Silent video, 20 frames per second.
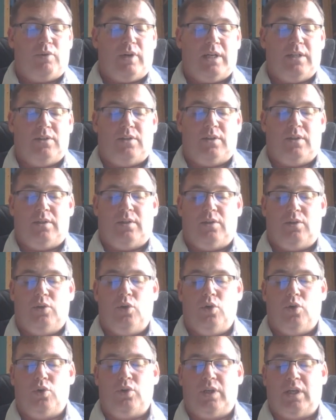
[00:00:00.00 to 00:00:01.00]
entered,
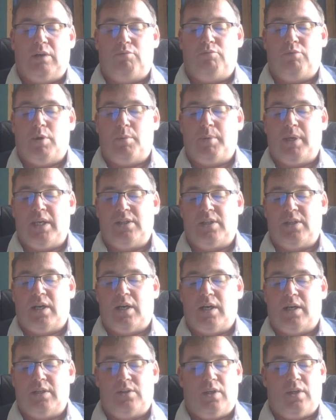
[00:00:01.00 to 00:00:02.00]
yawning and rubbing his
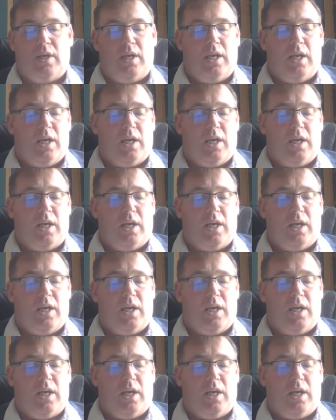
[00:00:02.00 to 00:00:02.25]
eyes,